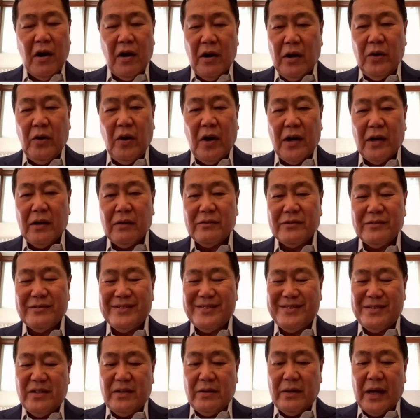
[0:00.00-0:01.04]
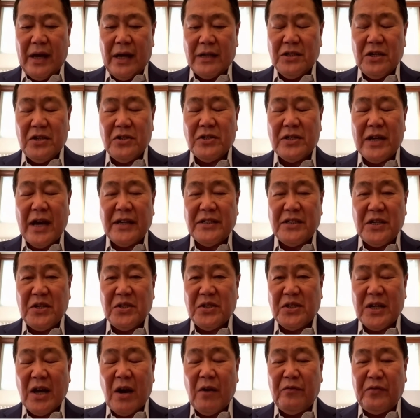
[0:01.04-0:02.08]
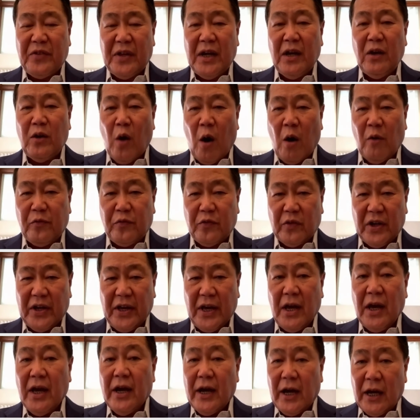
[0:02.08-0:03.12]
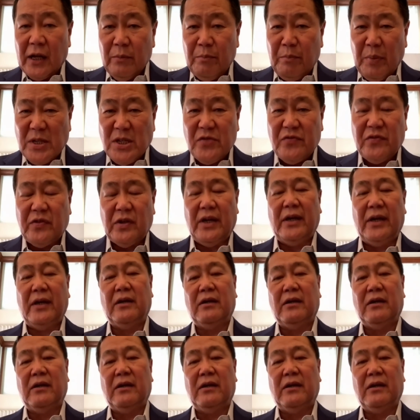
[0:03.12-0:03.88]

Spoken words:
you are exercising something lawfully and peacefully.